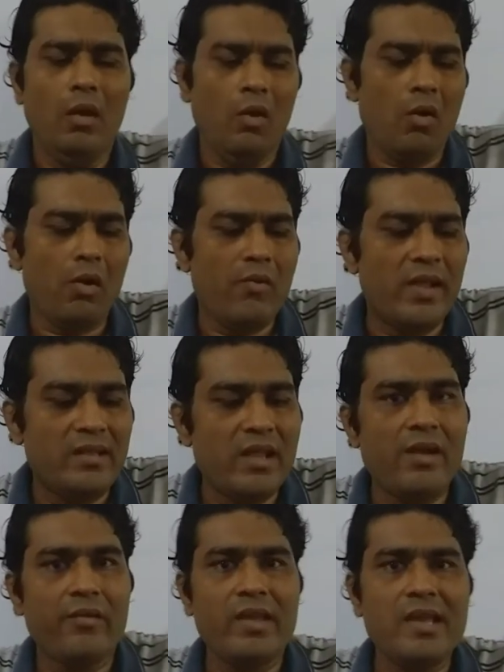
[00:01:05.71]
or when
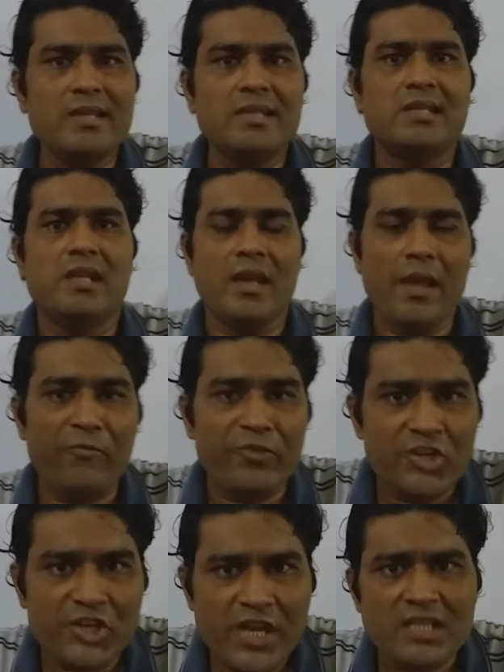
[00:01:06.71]
there is
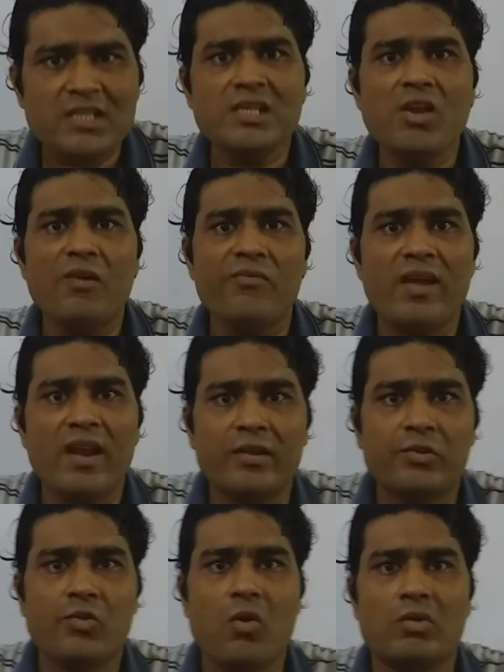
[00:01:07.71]
efficiency of
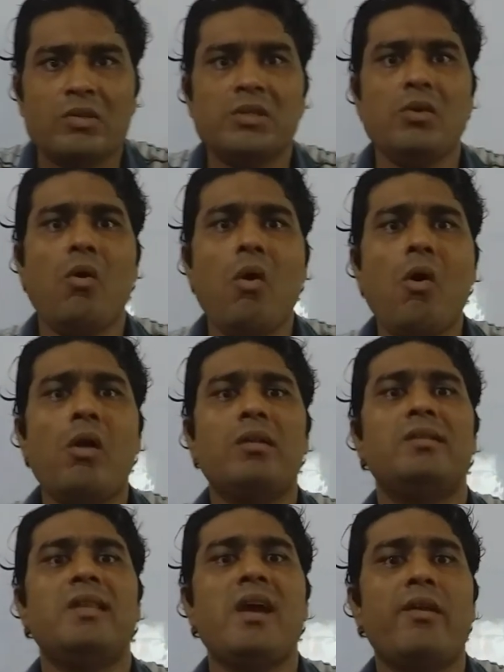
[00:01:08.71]
electrons
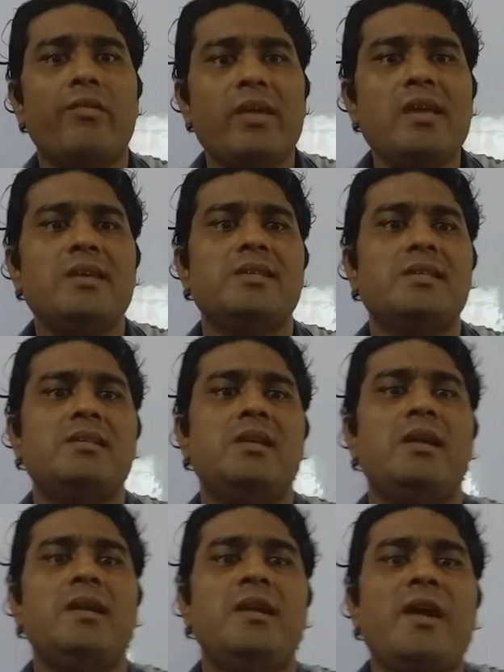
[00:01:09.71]
or there is
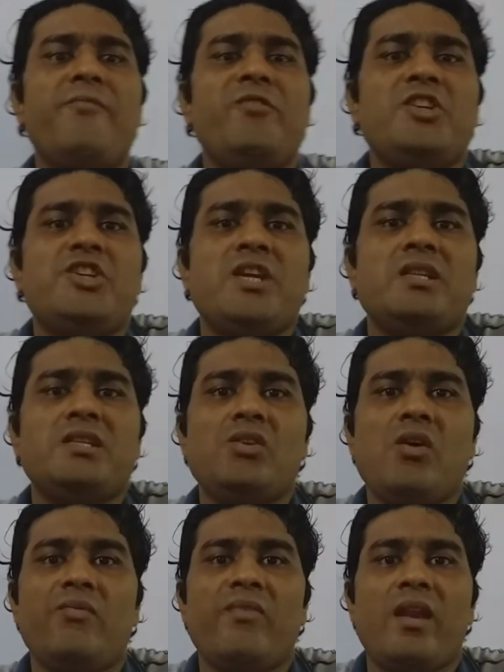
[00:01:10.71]
the deficiency
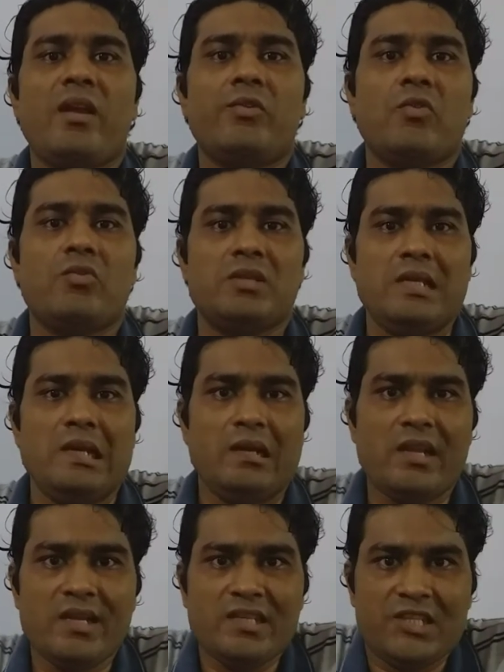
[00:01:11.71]
of electrons.
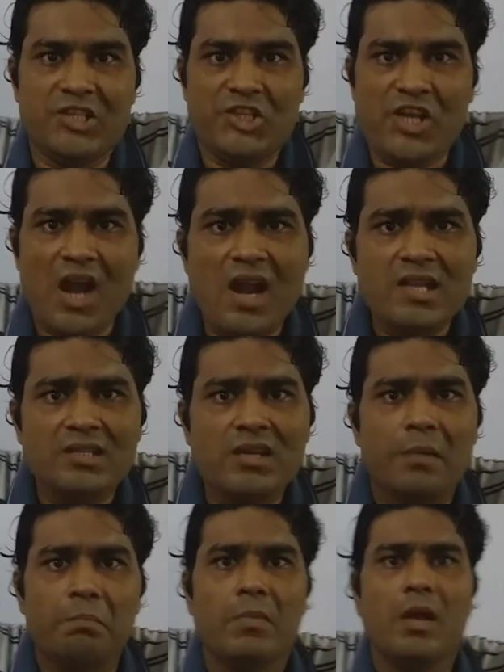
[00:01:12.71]
It gets charged
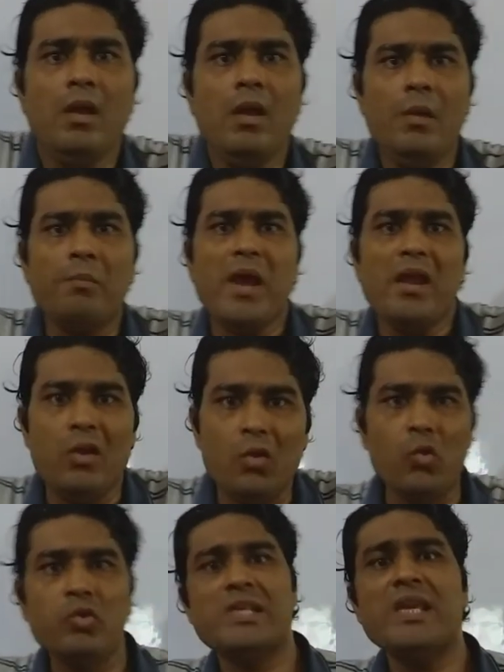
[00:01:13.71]
up by
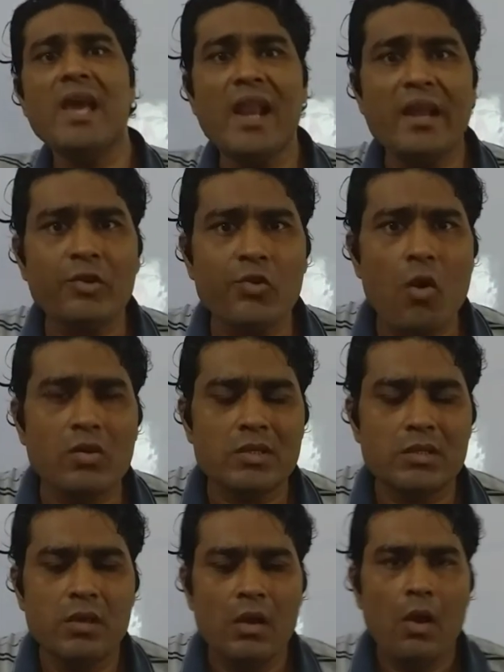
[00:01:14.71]
losing
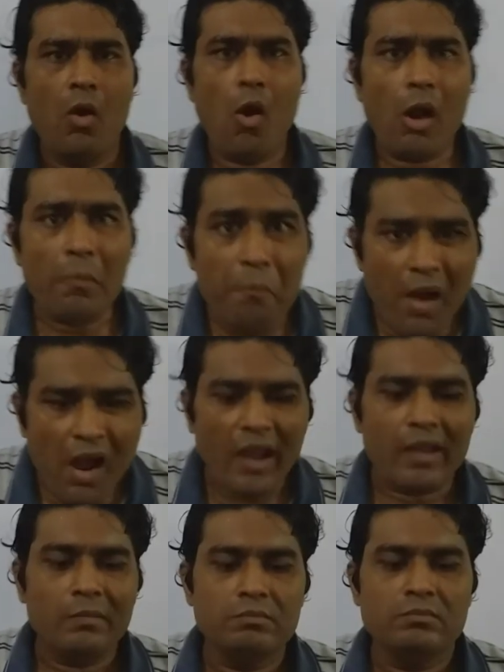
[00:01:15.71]
electrons or
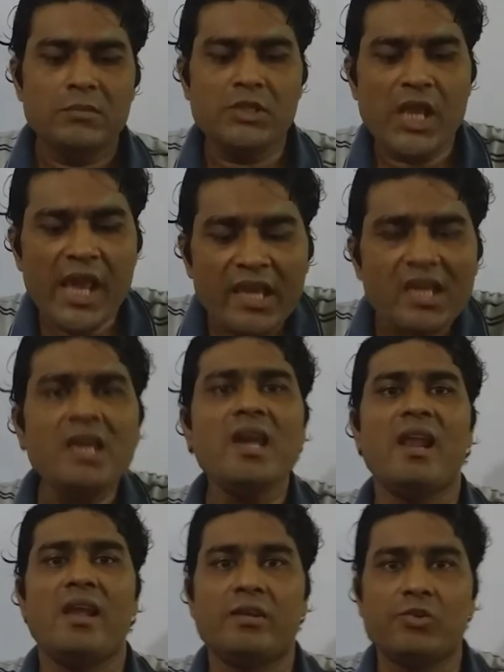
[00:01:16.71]
by taking
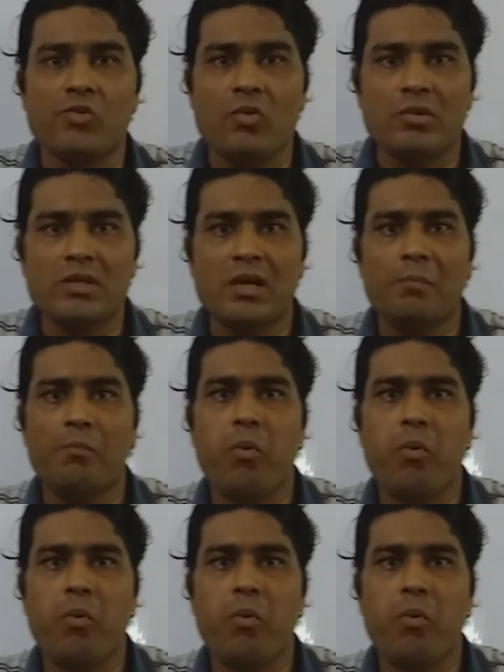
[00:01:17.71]
electrons. A